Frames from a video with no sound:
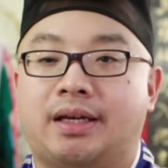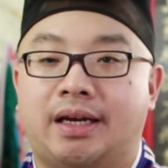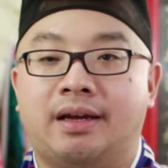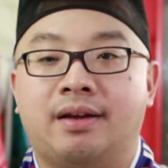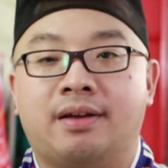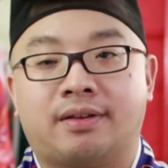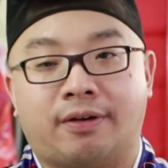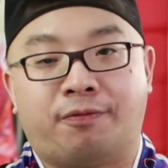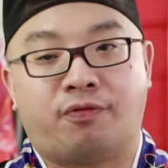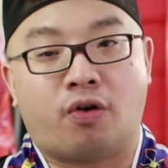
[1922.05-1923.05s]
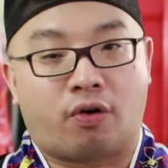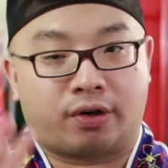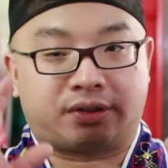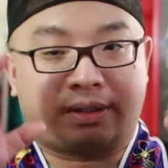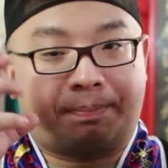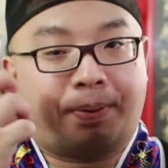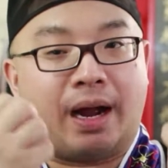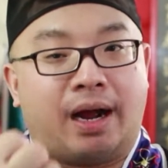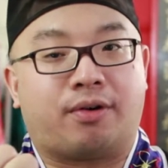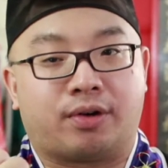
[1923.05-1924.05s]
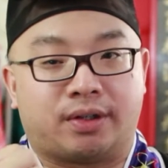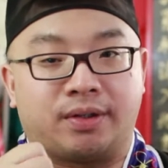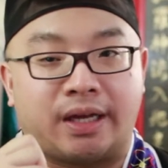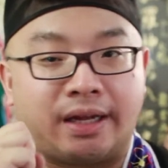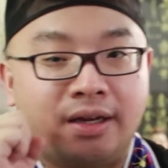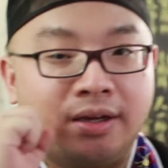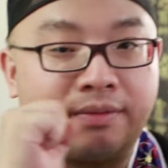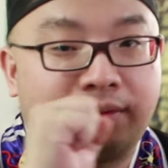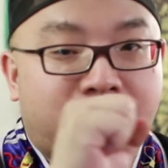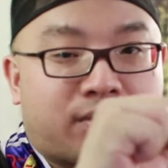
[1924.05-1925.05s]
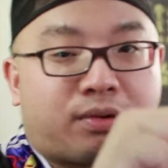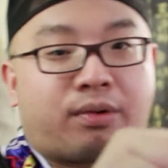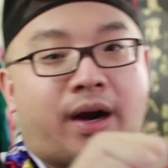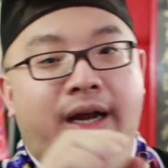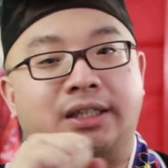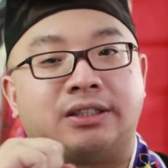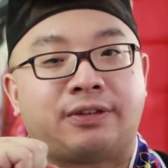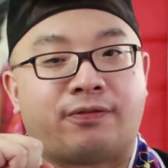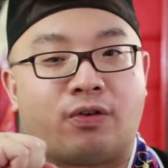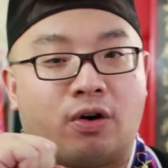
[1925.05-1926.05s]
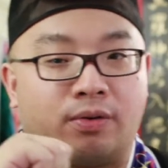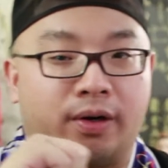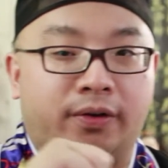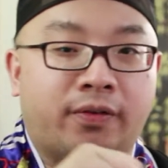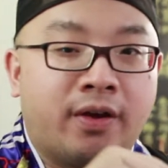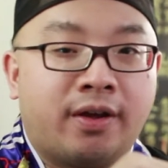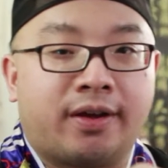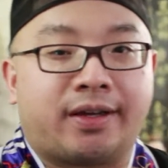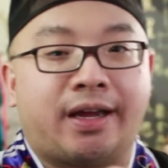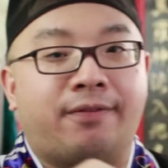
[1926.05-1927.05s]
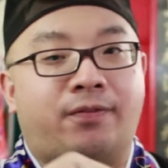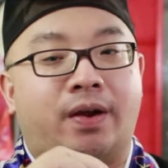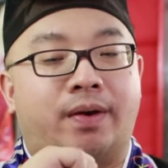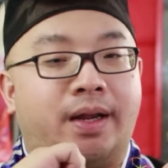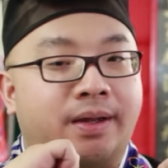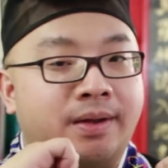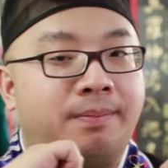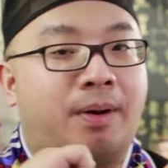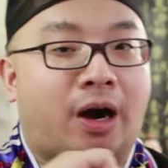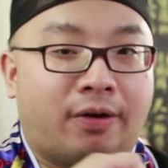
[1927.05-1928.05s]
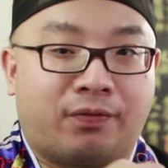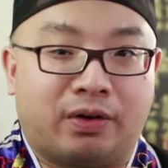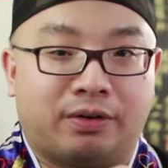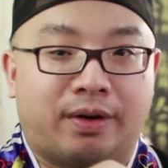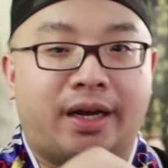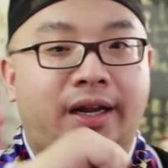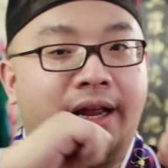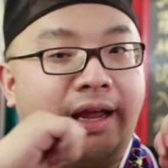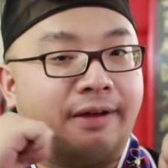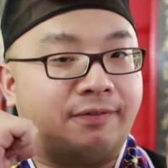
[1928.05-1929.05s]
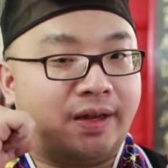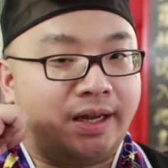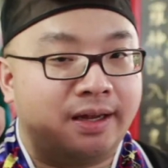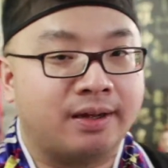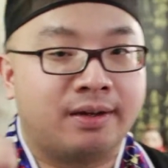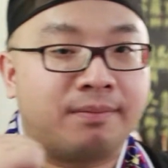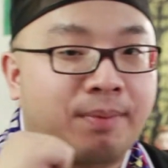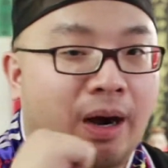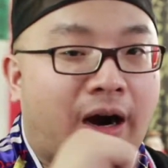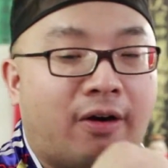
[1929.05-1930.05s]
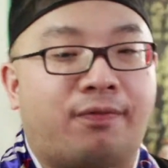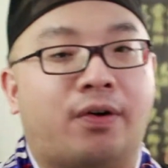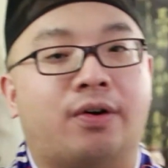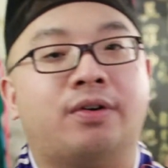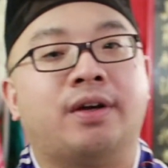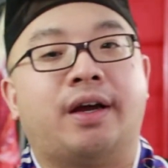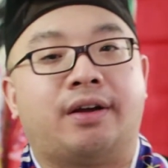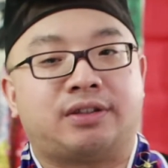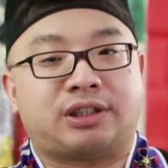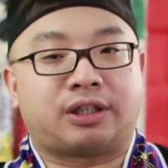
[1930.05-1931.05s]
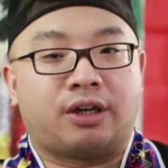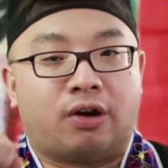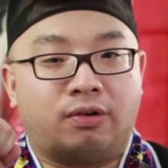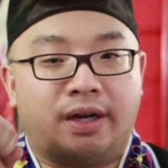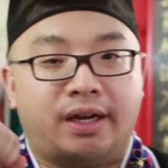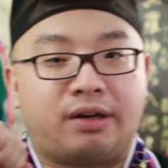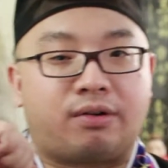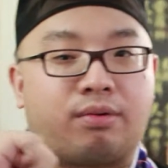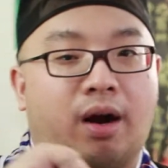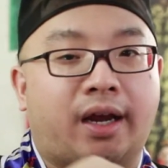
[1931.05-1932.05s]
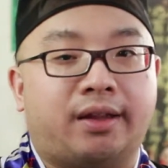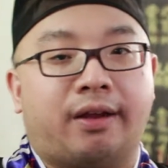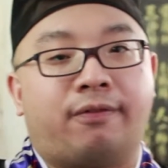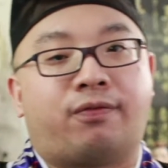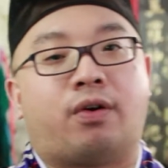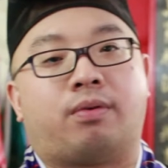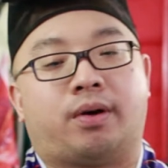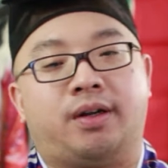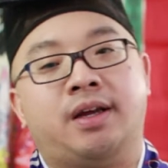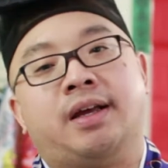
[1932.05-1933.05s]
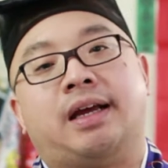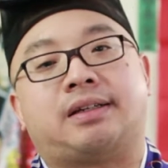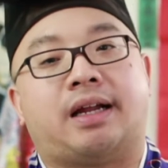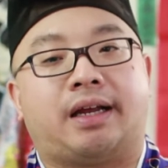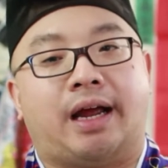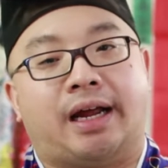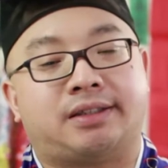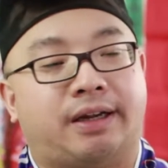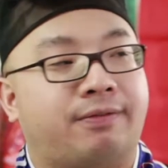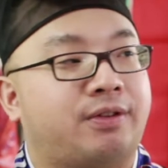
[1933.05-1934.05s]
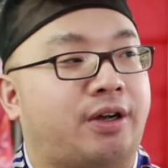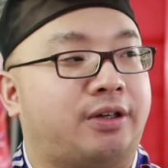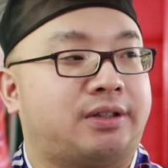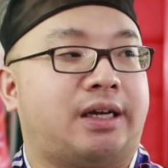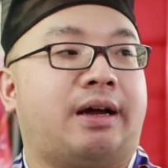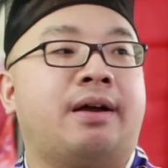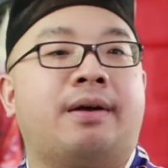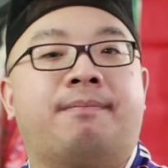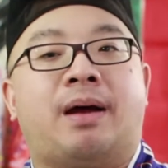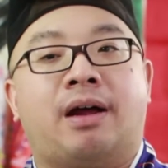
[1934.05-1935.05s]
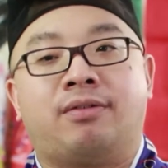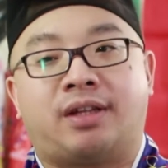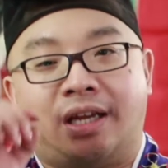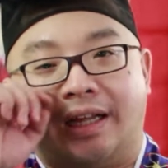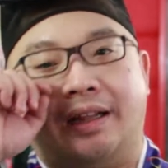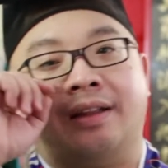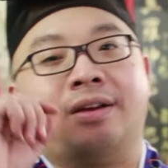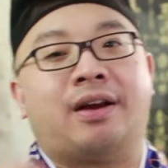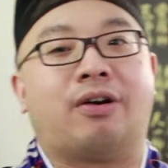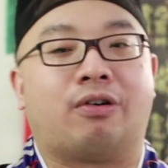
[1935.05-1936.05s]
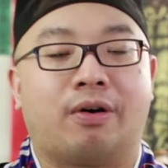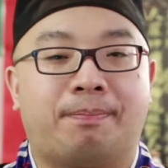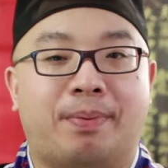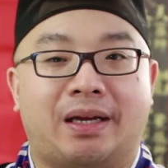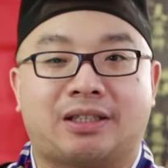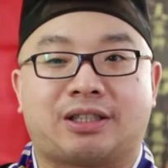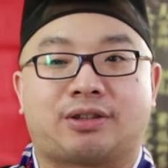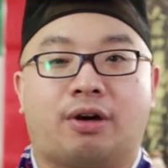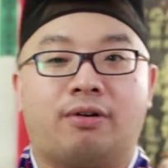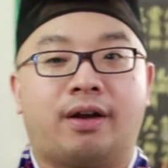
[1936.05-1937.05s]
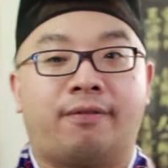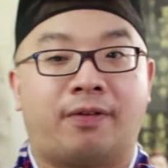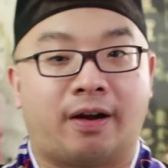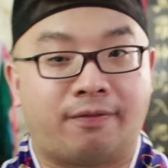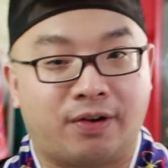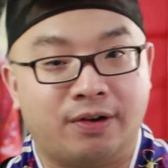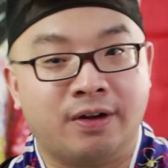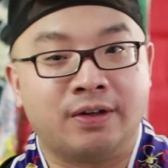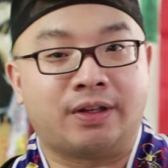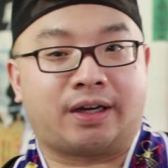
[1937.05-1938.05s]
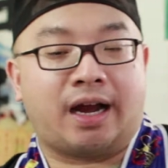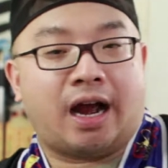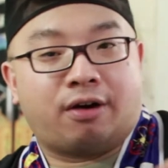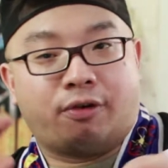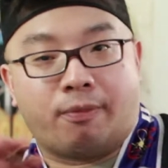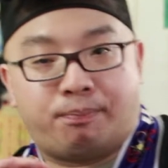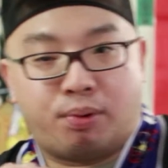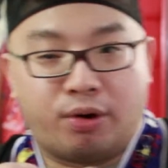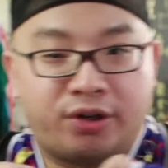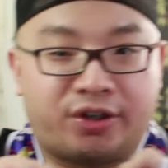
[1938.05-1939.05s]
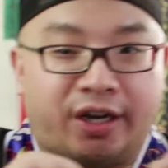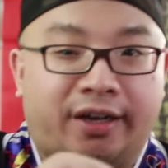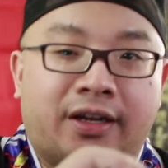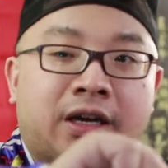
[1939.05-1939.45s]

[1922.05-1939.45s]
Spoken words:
the force, the power that grinds forward, okay? Very powerful, right? Heavy, powerful, slowly grinding forward. It's like as if there's a mountain or a big stone in front of you, the cow will push it